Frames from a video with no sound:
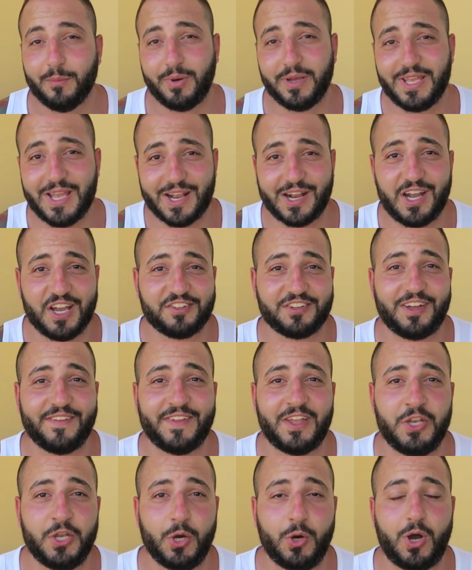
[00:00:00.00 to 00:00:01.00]
But yeah, guys,
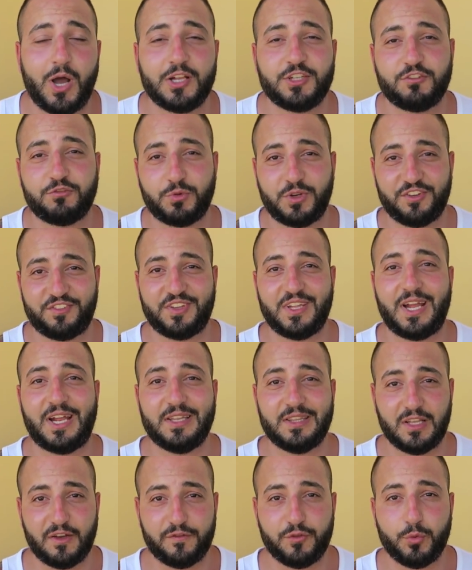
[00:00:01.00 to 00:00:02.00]
on that note, I just want to say
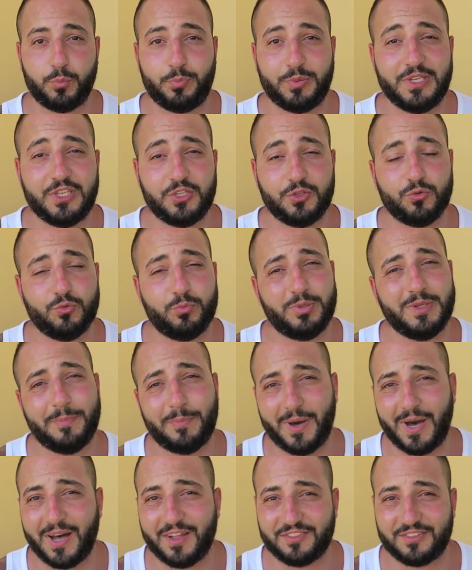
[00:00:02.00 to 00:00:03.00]
I love you. Be you, be
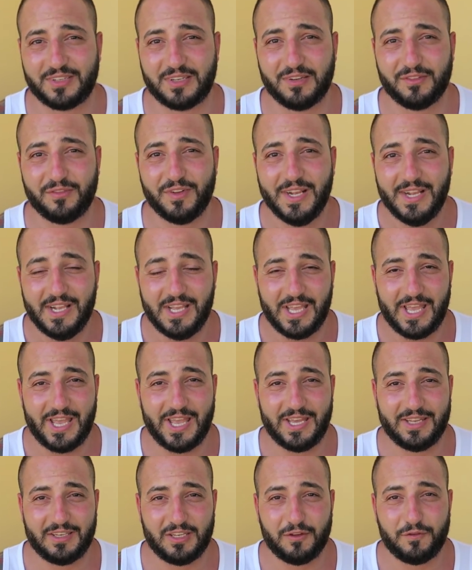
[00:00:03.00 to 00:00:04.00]
positive,
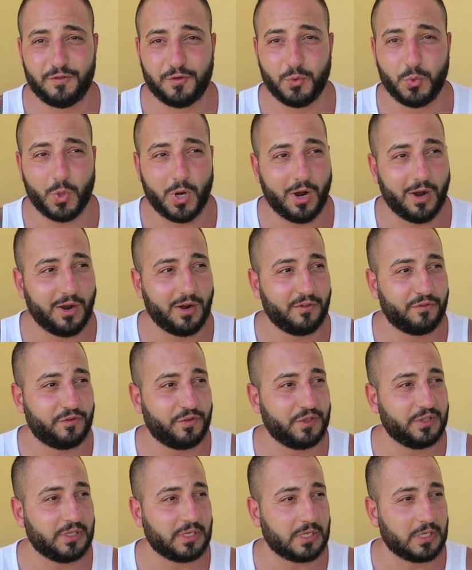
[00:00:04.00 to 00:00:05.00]
and if you are
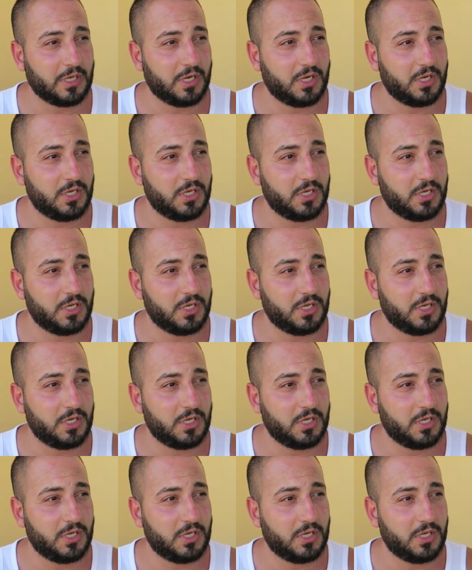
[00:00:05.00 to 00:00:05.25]
feeling